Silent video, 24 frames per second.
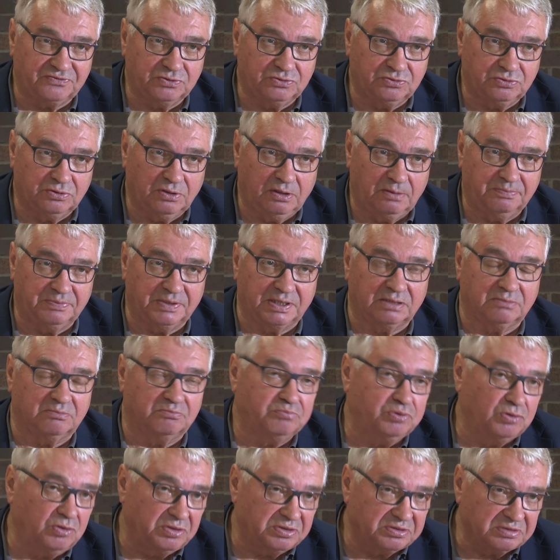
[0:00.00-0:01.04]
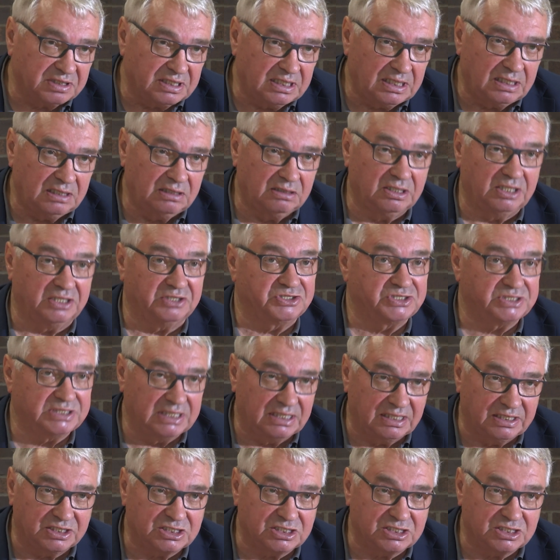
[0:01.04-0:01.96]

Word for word: Europe and Portugal and still